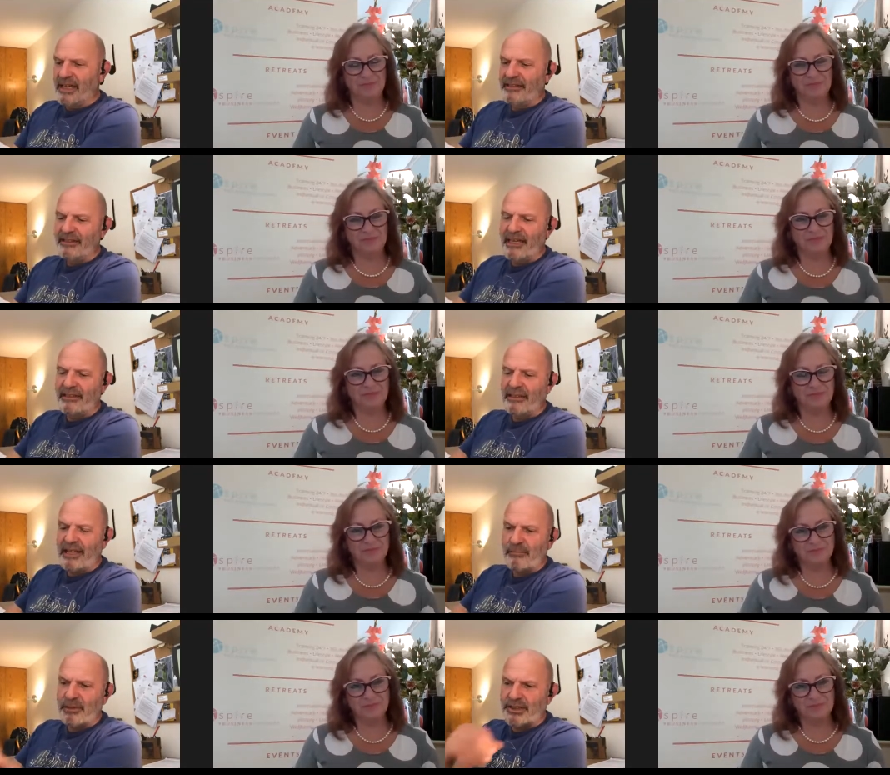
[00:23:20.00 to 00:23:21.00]
Speaker 1: and that
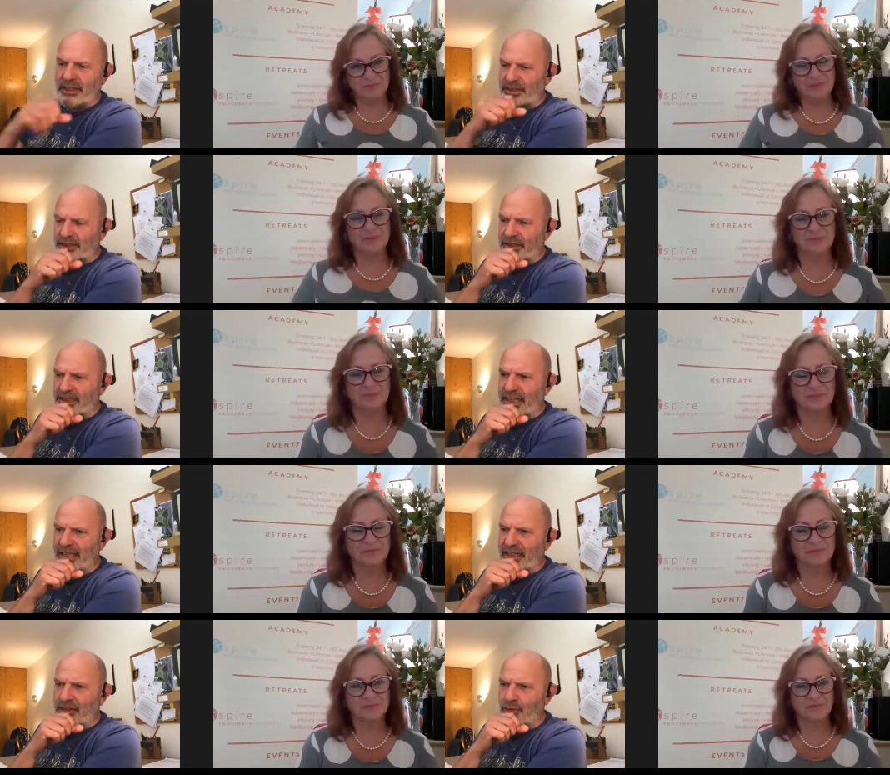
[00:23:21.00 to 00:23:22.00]
enables us to
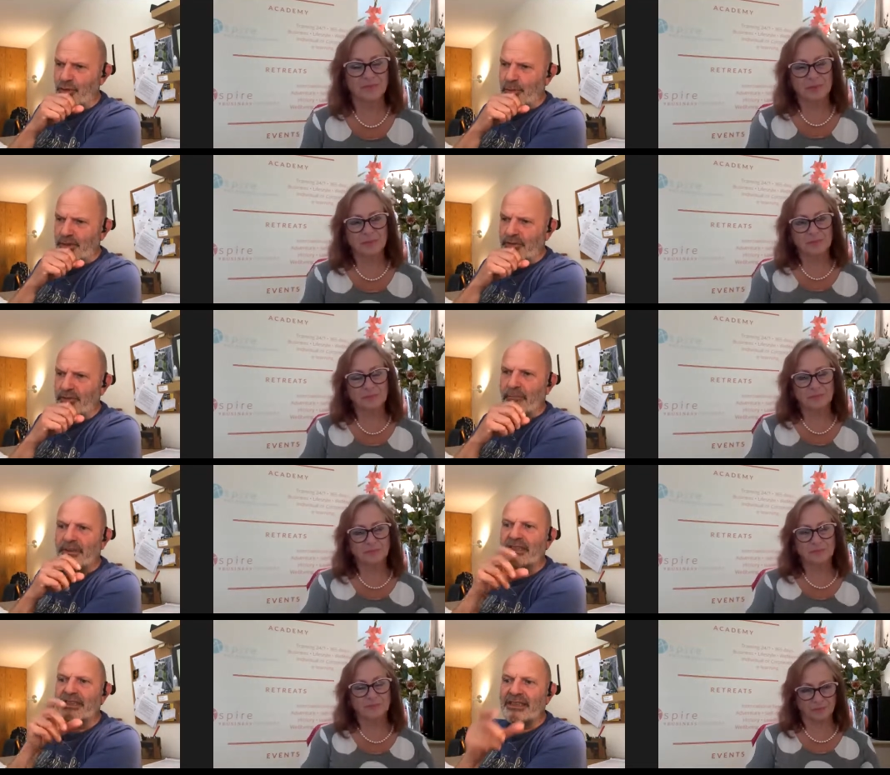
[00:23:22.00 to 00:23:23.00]
take groups of up
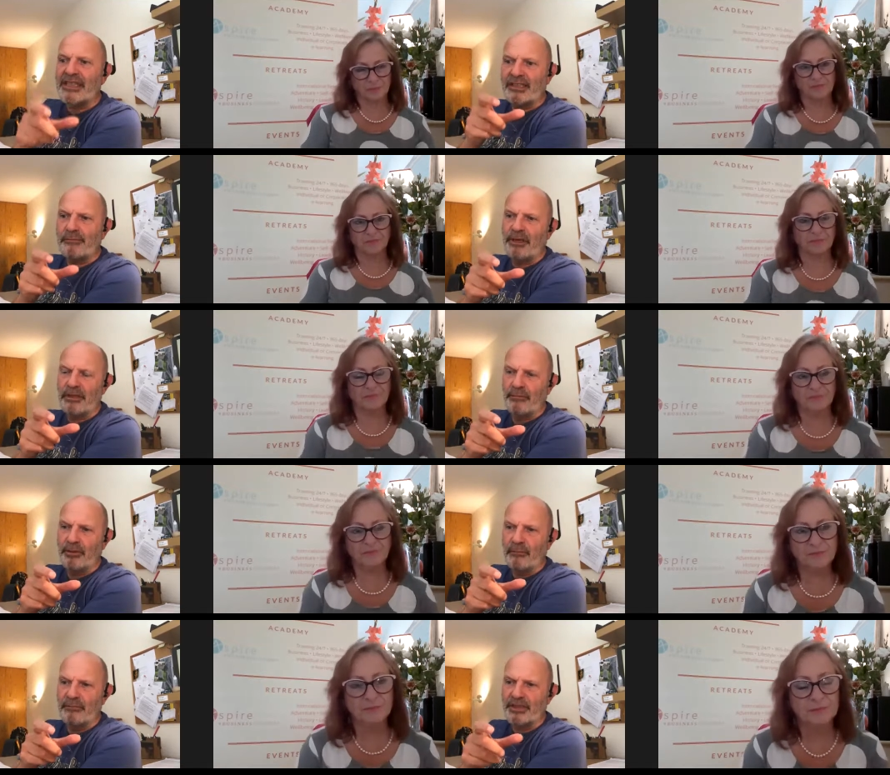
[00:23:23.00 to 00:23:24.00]
to six
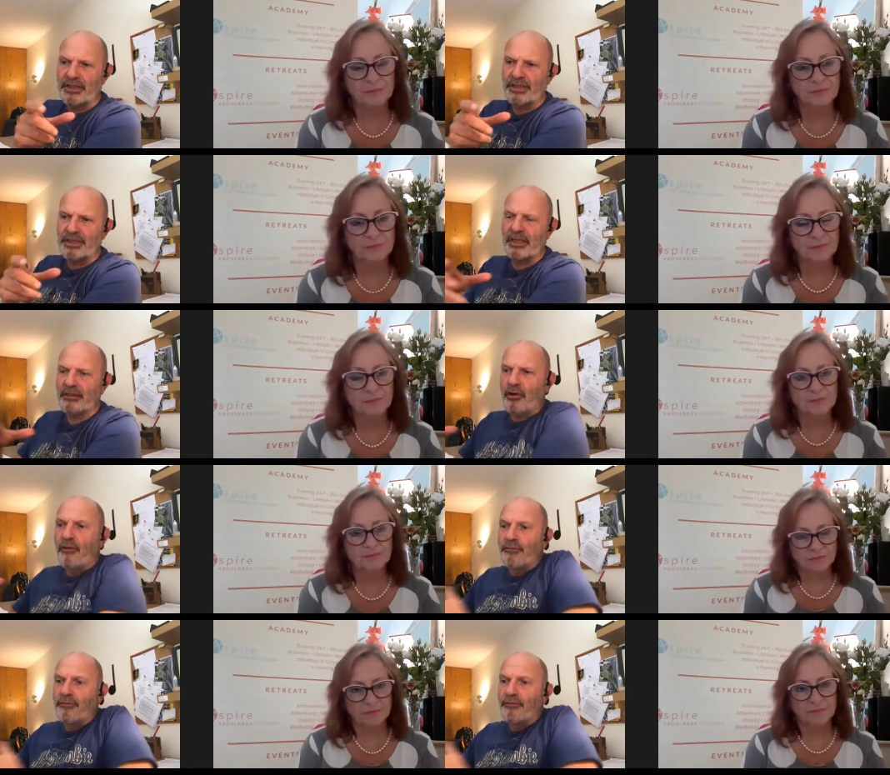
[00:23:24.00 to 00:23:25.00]
people because it's a
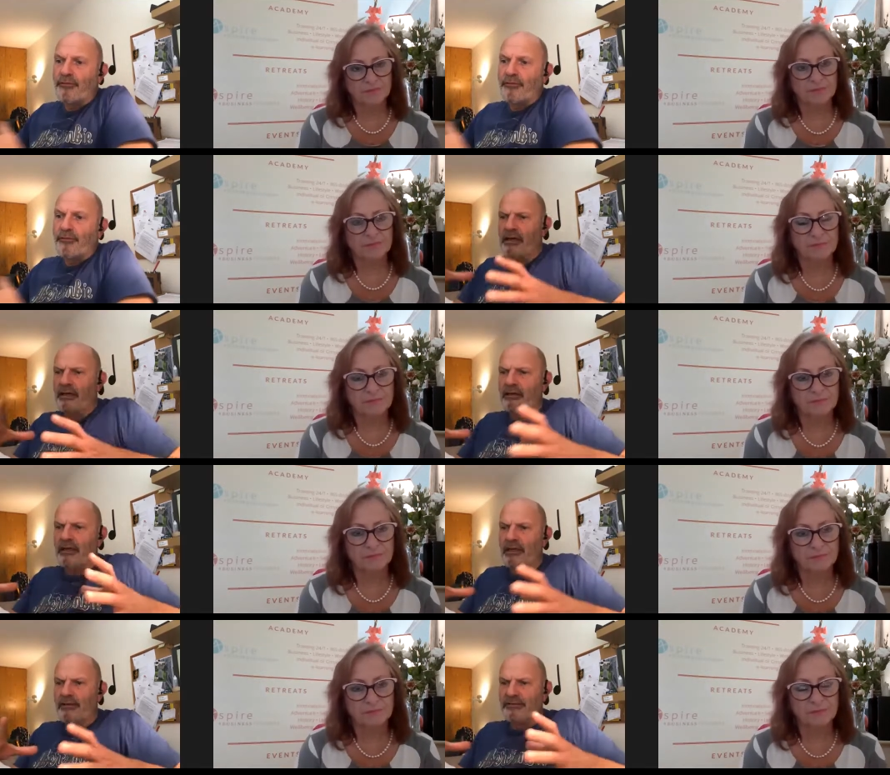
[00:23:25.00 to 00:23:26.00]
conference
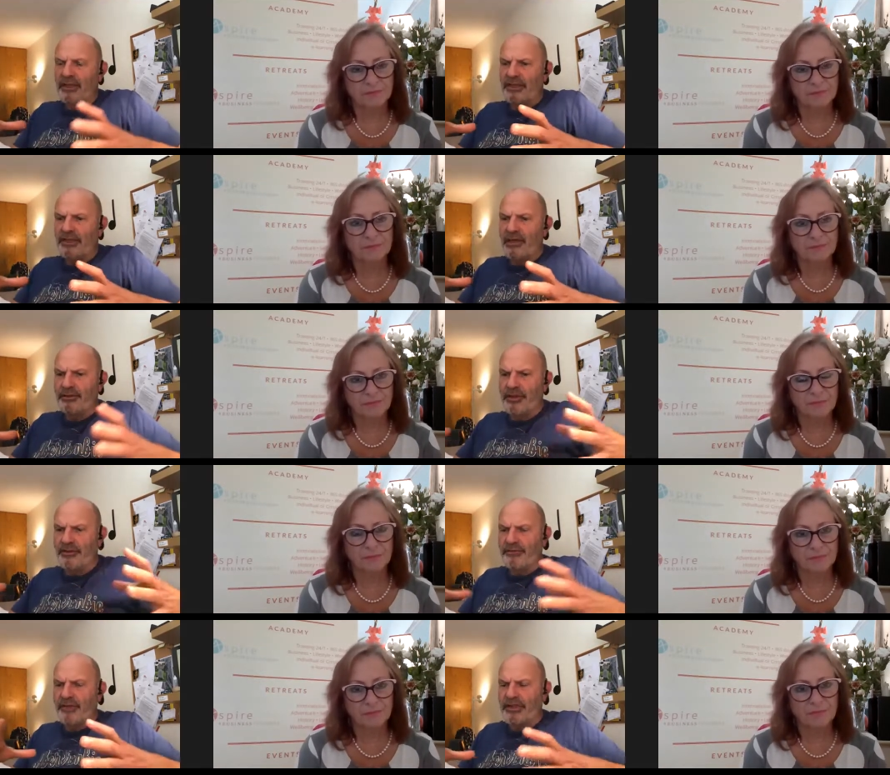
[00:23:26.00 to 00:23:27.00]
style veto, so
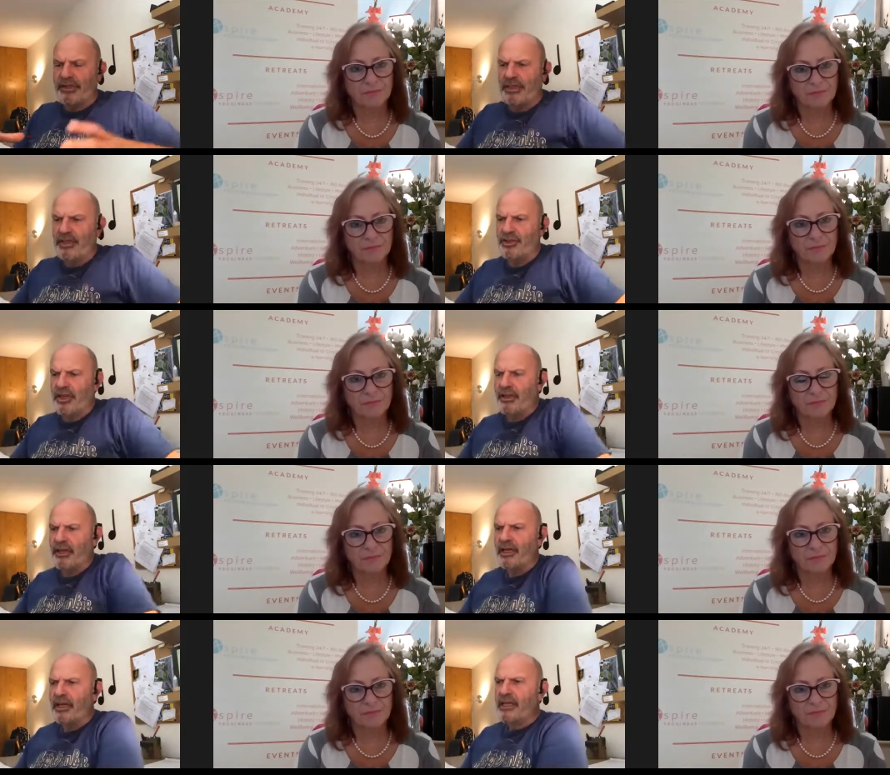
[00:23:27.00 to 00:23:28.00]
you're facing each other.
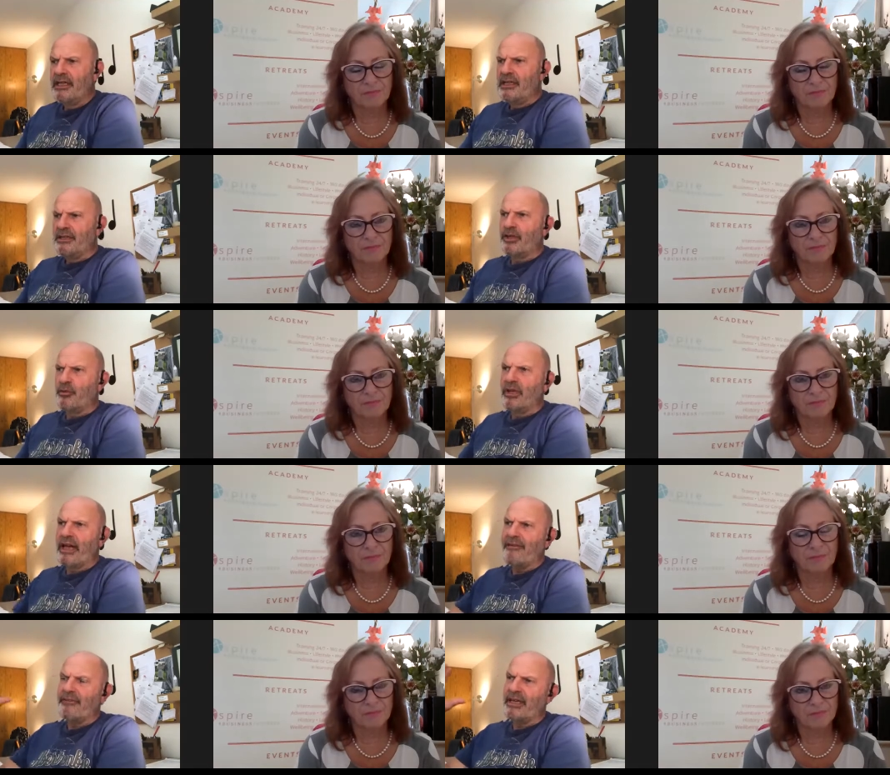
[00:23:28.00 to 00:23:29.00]
So we'll
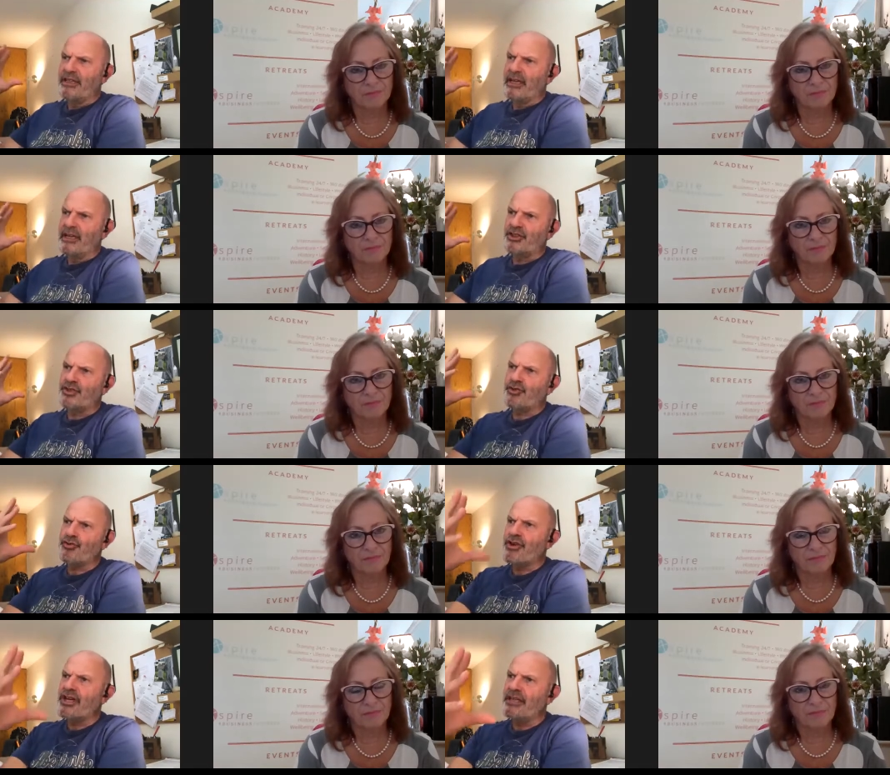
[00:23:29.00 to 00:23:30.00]
have a, a
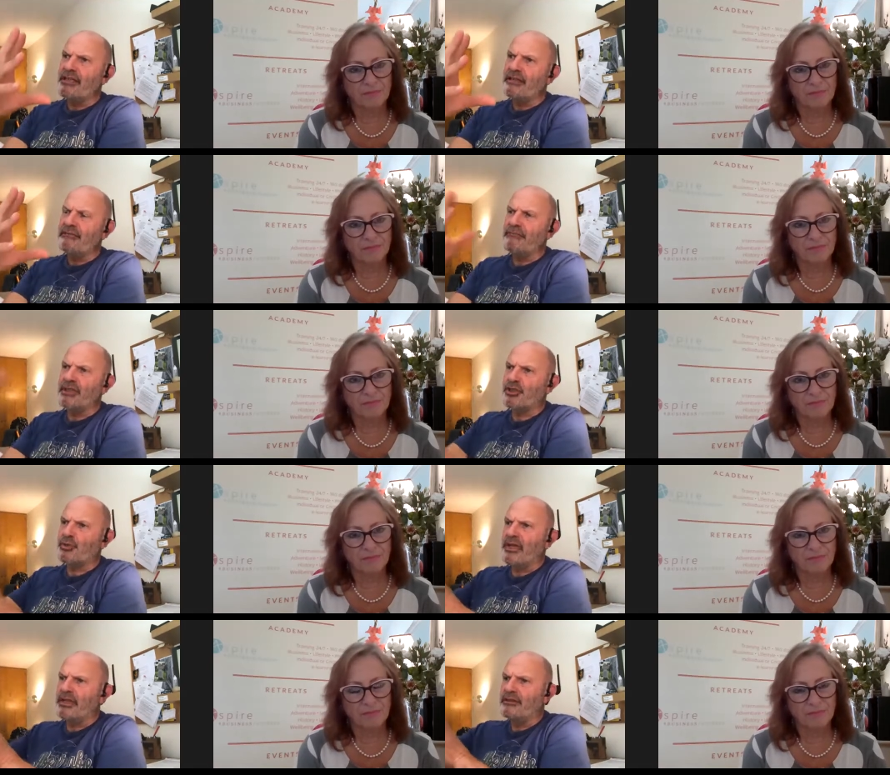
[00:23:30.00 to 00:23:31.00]
screen
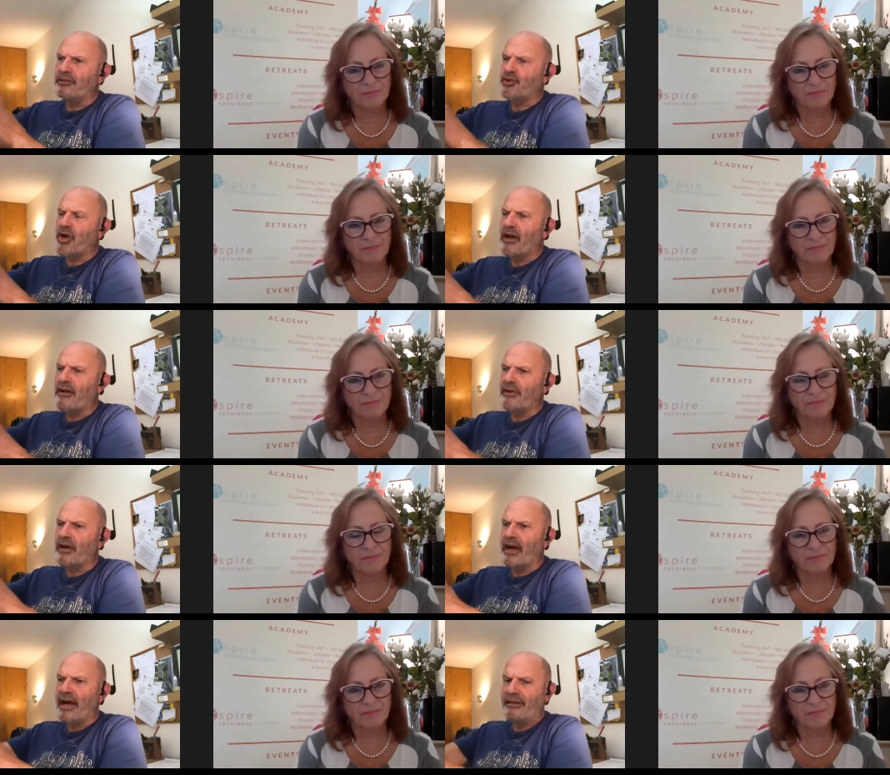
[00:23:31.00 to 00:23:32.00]
between the
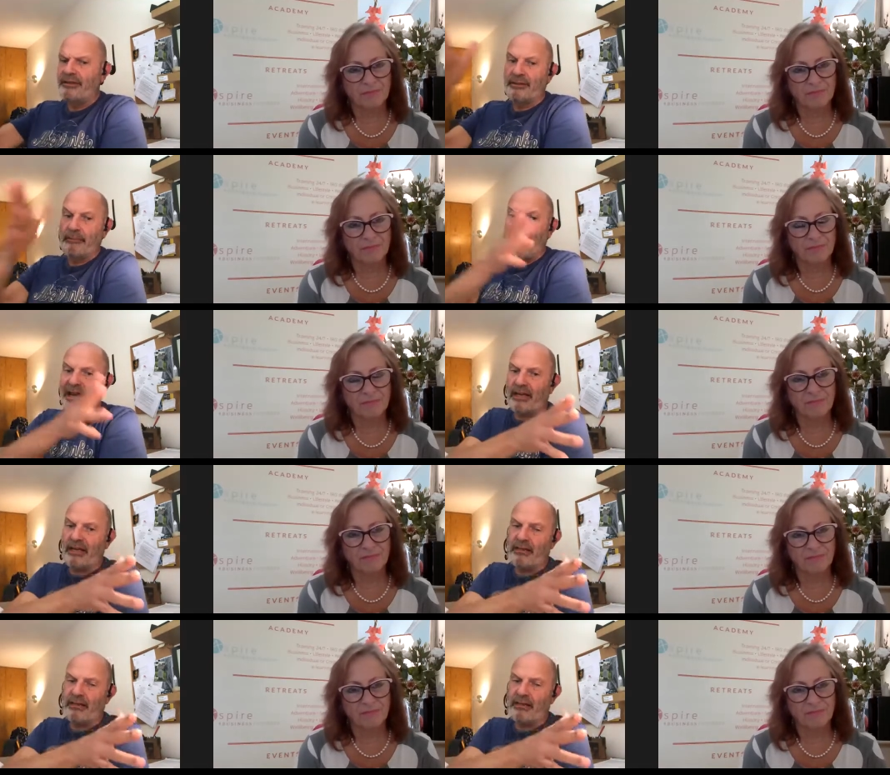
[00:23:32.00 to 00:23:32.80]
driver and the back